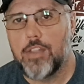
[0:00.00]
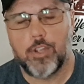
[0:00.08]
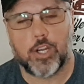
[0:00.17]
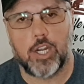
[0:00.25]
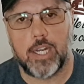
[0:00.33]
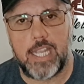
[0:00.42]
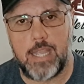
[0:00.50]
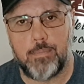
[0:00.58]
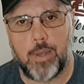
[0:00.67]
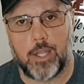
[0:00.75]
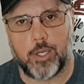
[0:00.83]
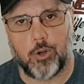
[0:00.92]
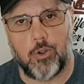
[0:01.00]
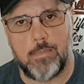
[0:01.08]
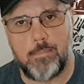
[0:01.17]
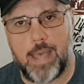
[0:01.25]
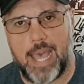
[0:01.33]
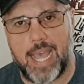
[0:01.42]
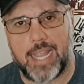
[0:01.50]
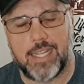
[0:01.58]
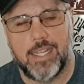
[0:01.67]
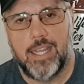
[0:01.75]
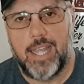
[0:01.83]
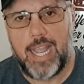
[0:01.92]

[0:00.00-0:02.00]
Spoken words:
they're going to keep on growing back.